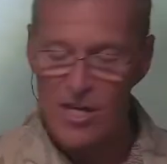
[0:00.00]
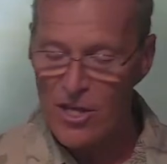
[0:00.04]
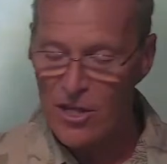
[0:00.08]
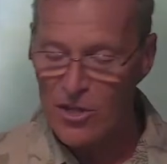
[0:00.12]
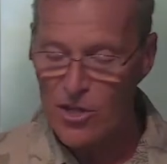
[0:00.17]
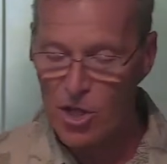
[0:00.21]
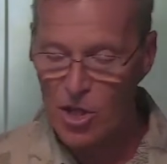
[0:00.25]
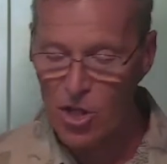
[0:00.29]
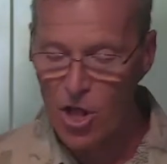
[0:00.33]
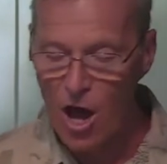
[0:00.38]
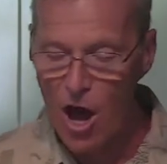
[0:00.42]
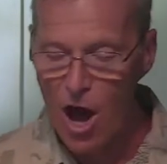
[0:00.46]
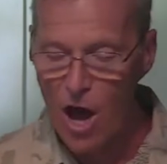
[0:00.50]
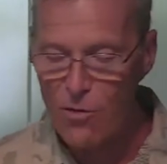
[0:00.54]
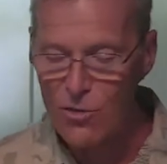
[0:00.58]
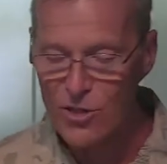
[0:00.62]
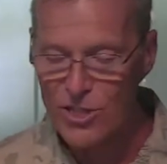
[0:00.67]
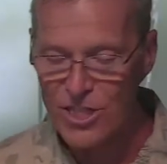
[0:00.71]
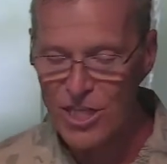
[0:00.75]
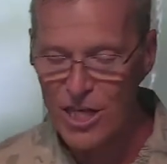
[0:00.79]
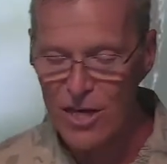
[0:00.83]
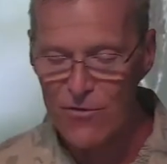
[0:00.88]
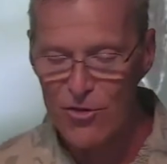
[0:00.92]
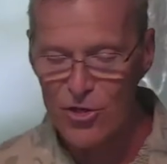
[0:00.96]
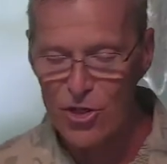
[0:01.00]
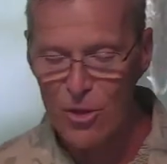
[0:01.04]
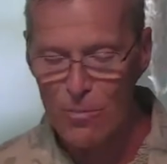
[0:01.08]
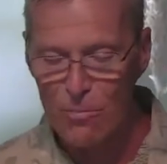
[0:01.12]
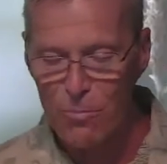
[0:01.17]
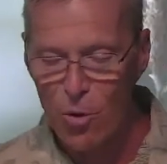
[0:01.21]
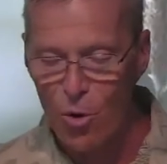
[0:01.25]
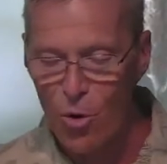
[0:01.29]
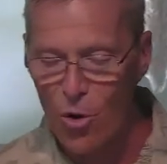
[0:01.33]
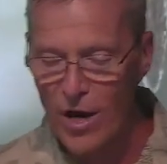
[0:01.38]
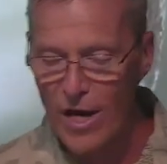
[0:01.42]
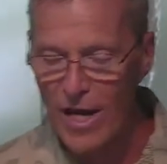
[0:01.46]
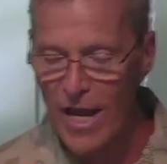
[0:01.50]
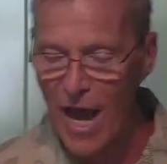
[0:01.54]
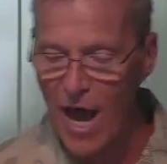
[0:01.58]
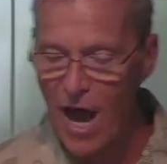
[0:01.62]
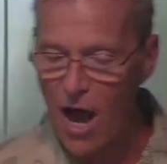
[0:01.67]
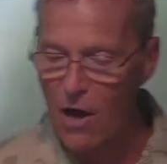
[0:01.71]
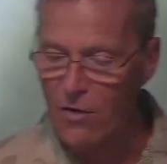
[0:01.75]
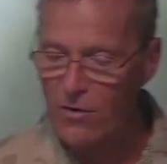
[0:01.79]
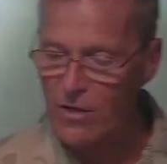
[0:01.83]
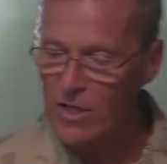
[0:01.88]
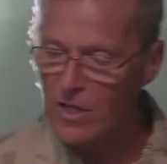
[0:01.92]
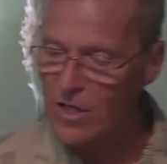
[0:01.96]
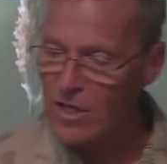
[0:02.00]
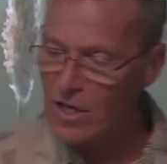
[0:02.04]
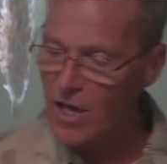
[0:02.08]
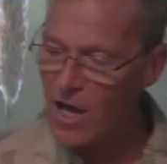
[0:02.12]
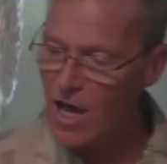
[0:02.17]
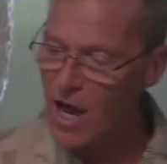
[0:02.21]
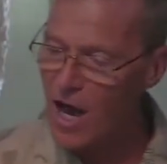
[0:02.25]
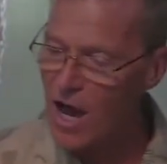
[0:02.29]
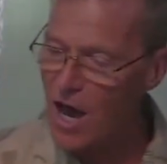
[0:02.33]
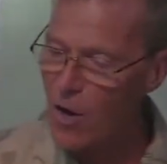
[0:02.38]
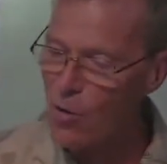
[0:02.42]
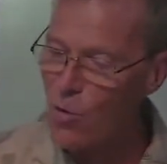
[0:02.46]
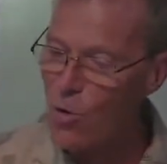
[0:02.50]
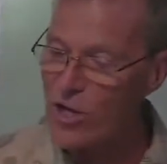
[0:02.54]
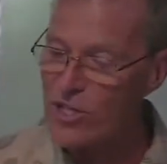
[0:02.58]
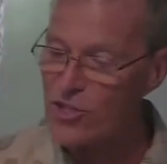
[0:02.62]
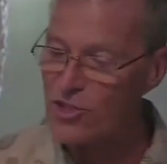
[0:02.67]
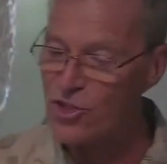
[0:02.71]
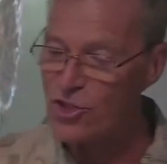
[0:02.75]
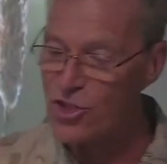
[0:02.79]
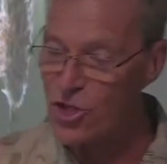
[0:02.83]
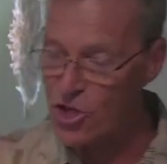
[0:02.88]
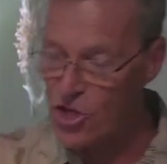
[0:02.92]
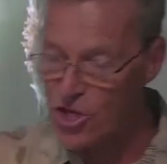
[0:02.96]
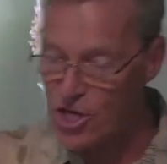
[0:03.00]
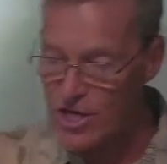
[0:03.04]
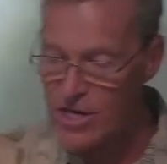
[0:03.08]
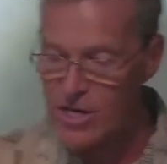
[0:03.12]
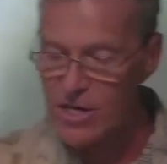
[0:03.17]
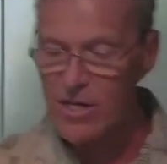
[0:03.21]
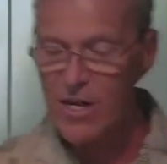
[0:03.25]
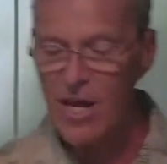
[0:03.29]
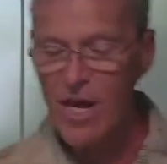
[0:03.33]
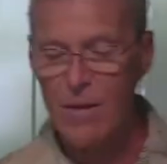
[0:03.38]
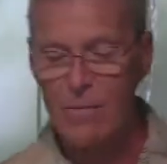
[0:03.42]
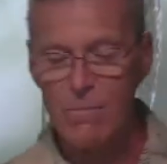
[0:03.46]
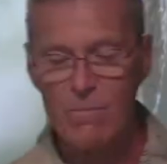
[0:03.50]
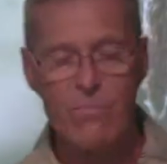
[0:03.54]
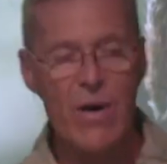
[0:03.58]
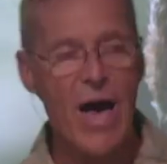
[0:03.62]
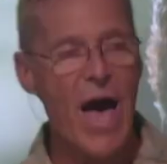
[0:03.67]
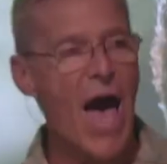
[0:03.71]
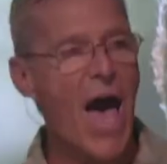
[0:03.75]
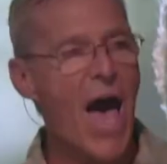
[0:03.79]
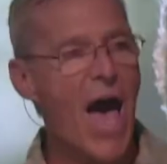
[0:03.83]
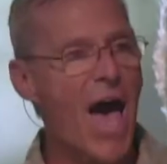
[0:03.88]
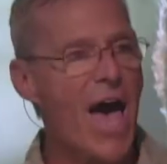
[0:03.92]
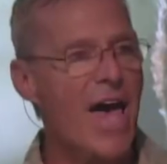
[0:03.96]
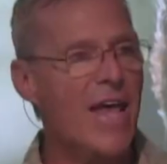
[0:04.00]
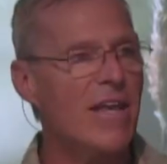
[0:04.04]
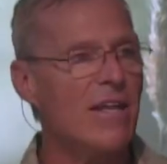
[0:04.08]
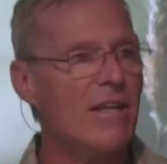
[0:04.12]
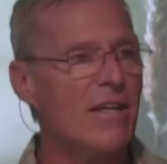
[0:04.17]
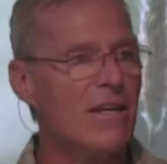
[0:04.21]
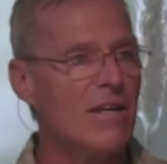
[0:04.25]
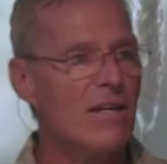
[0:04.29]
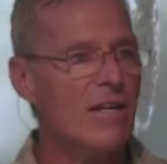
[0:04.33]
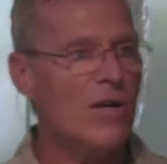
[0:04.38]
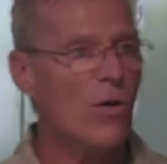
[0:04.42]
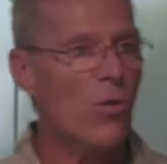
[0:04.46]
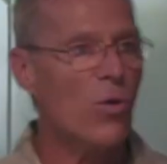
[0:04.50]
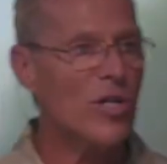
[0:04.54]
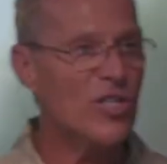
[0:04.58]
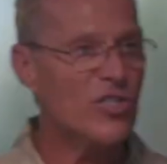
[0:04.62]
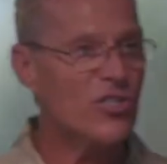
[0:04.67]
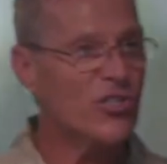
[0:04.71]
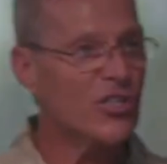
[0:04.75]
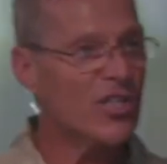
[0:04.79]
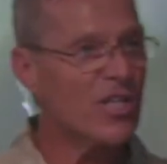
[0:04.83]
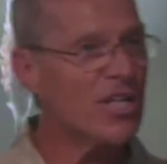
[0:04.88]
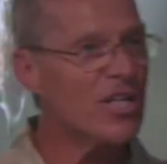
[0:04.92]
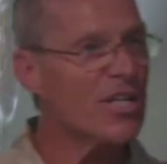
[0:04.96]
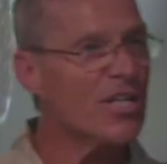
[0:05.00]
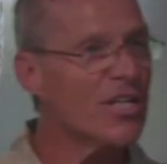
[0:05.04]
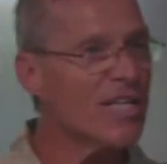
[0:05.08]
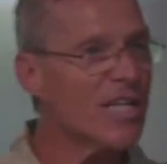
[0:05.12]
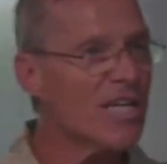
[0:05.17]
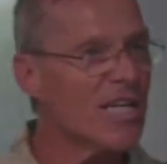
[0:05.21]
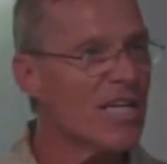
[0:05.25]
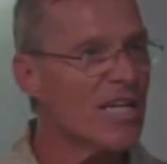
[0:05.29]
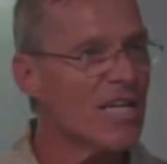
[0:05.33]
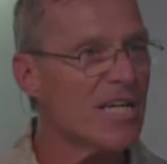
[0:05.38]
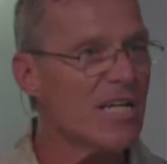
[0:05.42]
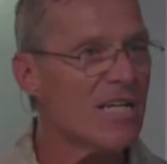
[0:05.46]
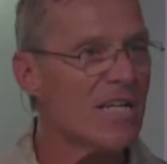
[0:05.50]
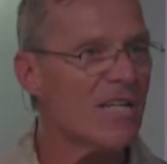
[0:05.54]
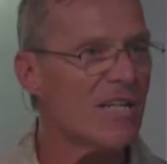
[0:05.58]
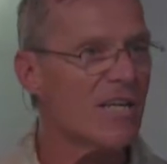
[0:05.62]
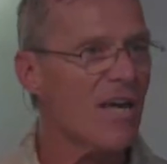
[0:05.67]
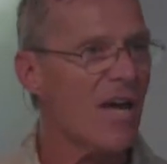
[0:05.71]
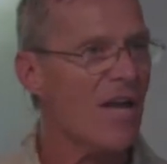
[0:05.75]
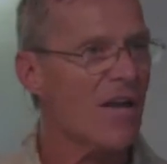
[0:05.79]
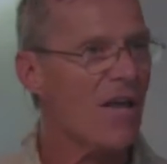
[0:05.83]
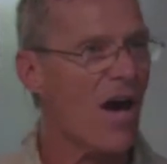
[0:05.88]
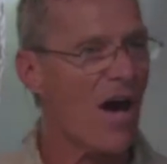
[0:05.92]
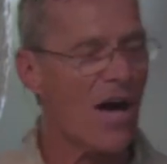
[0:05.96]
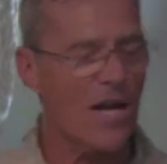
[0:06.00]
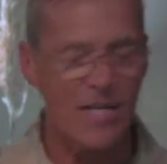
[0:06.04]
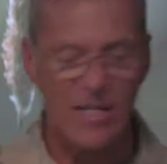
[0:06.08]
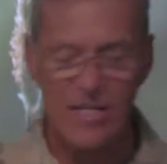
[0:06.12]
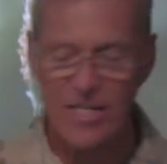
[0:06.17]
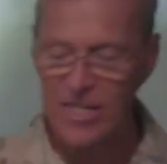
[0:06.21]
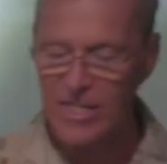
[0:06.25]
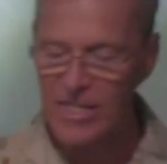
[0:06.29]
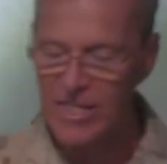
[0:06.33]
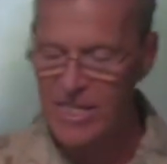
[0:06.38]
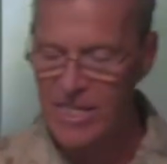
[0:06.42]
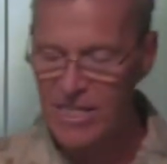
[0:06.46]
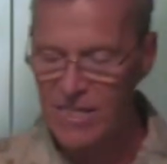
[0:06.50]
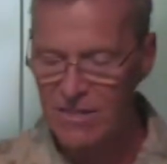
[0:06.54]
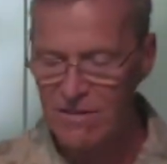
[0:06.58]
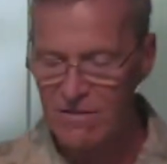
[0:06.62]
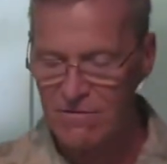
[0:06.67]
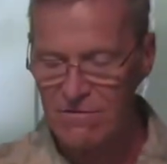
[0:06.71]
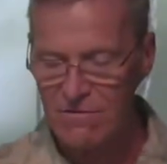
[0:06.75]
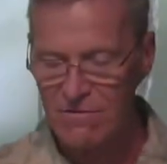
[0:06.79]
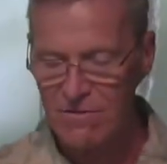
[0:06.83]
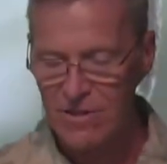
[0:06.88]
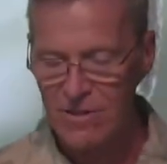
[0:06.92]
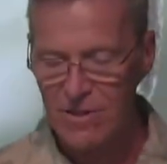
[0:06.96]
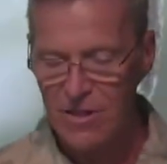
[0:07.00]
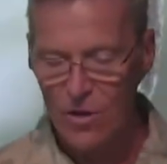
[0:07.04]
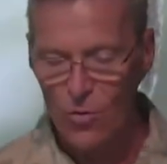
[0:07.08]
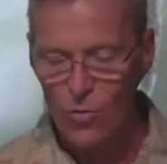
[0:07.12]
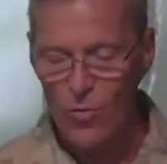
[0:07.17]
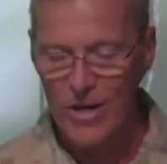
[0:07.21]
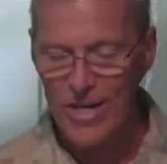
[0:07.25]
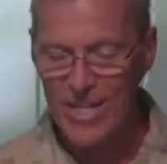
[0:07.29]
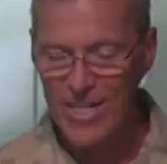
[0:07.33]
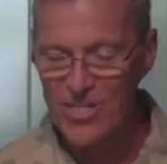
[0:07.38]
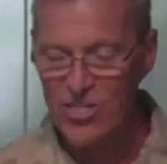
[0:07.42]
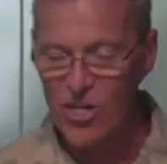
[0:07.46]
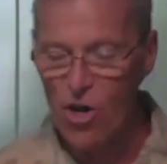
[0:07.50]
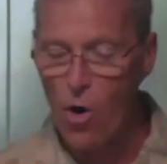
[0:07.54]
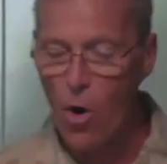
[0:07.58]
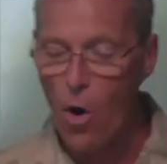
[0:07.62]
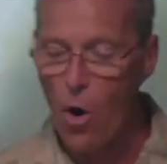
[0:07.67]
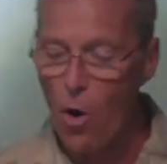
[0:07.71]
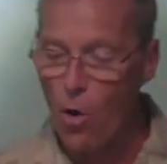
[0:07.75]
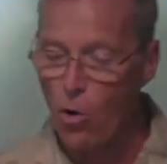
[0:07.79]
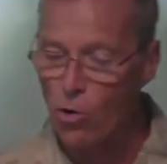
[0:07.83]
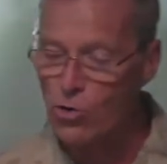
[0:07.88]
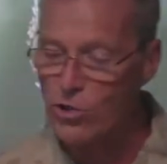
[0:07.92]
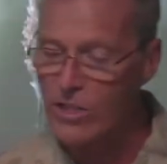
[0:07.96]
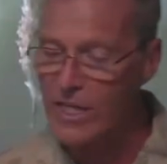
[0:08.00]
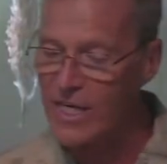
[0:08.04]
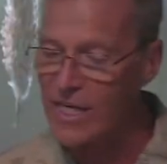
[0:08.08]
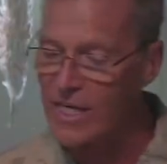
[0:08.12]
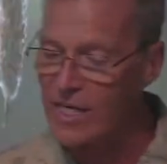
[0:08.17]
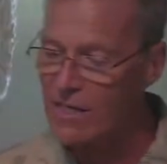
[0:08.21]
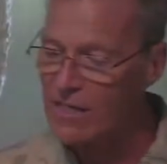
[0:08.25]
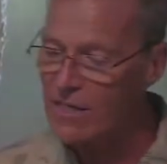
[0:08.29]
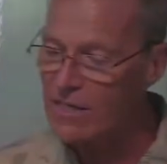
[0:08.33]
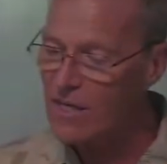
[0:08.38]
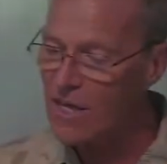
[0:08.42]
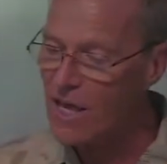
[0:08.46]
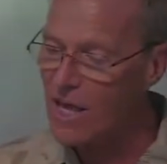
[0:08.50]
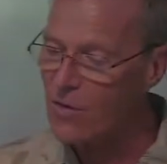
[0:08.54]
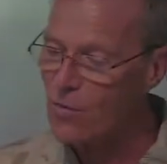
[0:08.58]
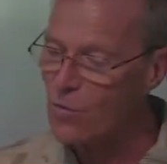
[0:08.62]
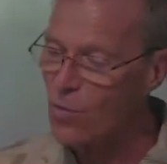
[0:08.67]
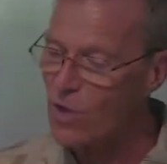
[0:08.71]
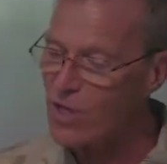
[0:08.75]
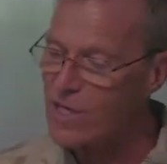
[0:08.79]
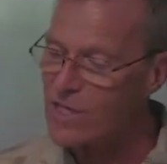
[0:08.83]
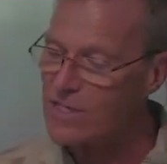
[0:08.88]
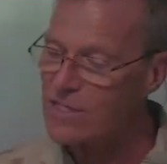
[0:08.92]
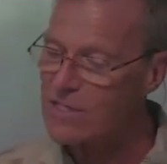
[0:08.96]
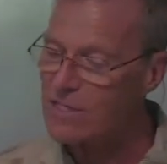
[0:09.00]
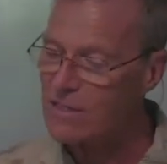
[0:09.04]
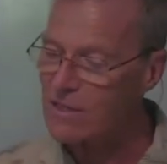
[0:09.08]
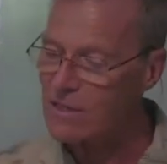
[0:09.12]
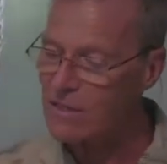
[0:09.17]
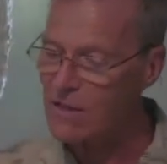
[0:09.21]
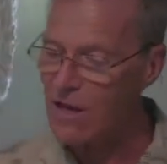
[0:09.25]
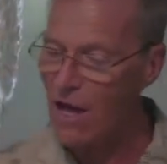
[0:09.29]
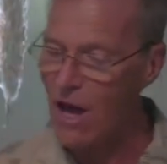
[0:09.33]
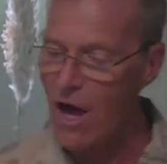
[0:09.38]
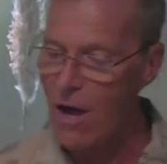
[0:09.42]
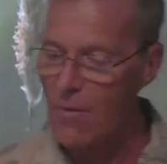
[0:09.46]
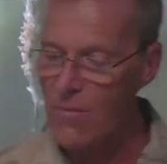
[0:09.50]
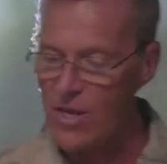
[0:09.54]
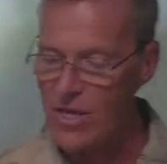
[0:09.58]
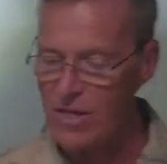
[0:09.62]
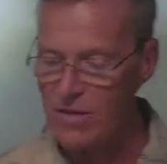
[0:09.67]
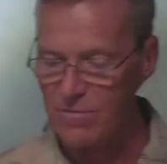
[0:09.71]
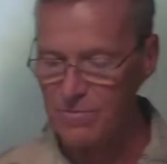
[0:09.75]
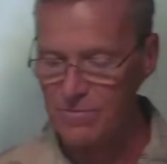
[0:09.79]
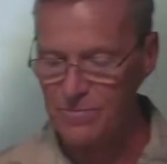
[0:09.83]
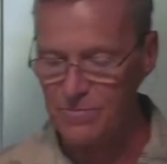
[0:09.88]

The law was given to point out uh, what's good and bad, what's clean and unclean, what is holy and what is common.